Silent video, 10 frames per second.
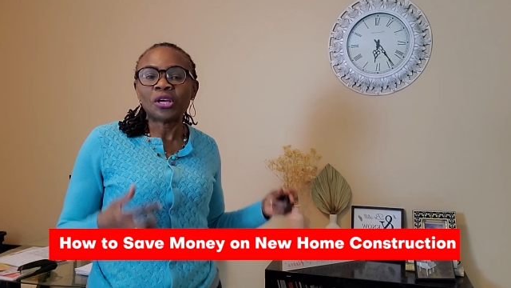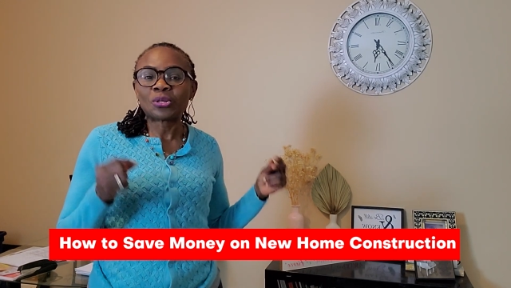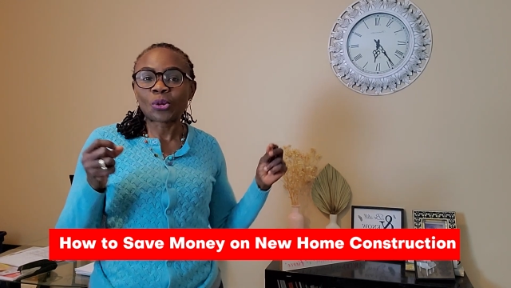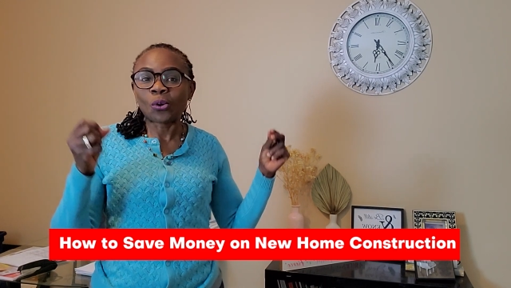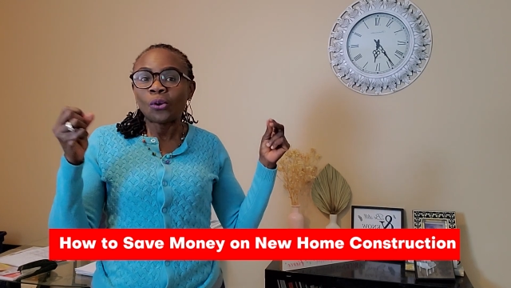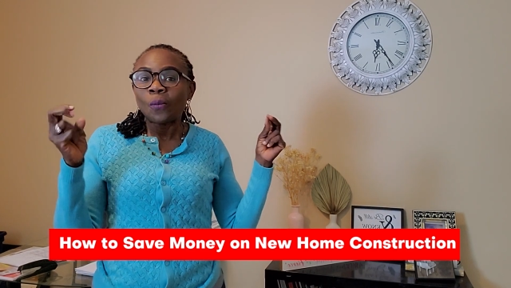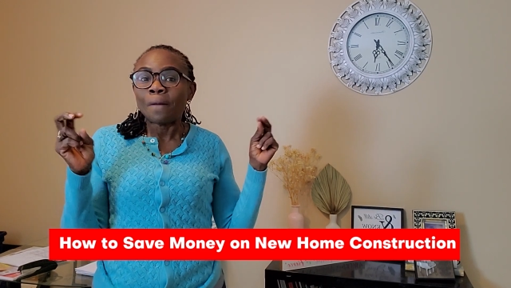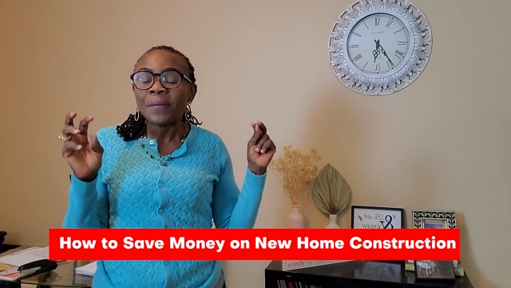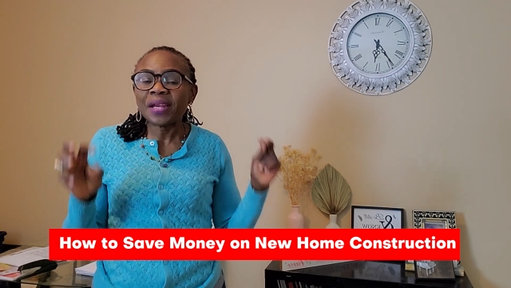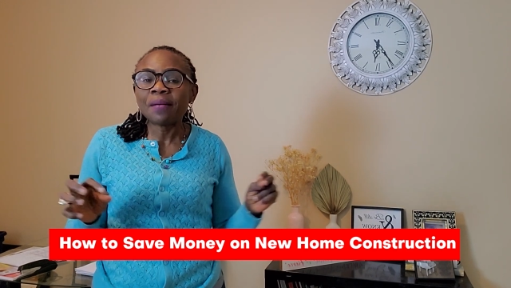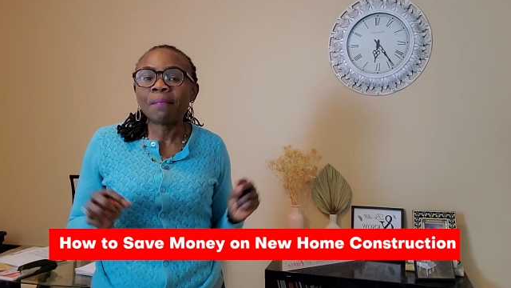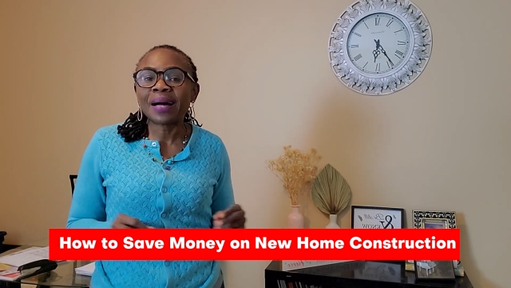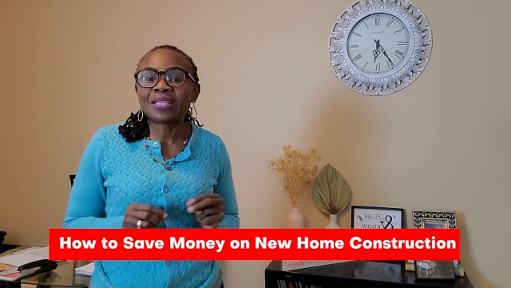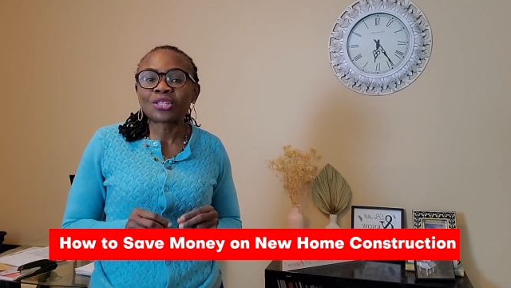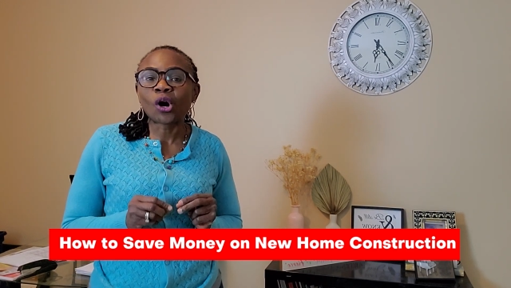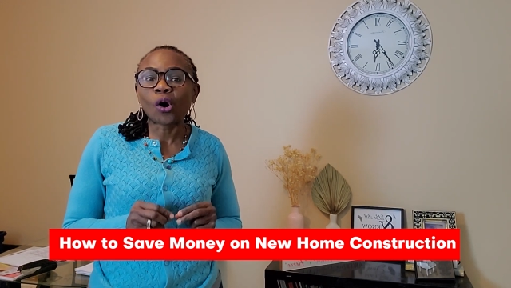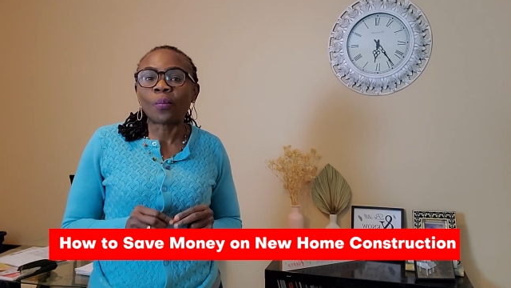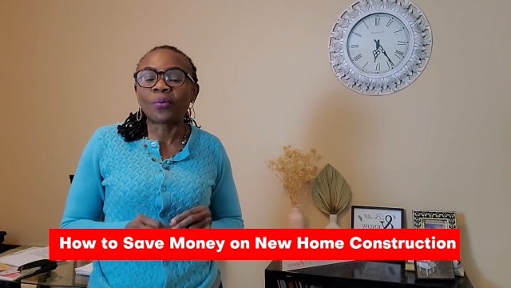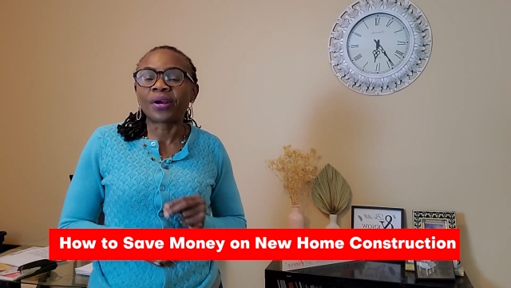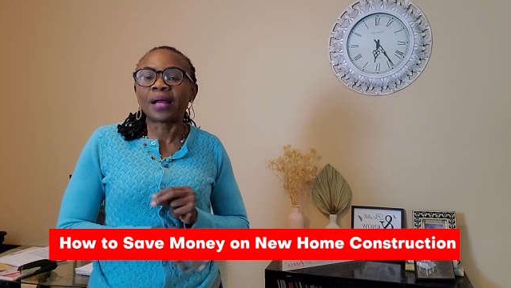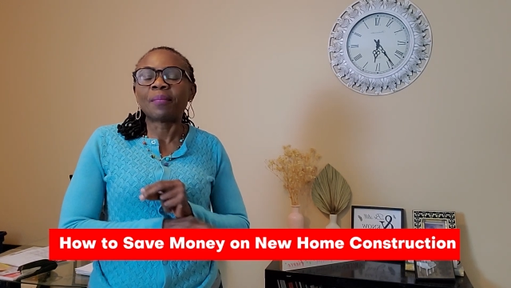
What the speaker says: So minimize your upgrade.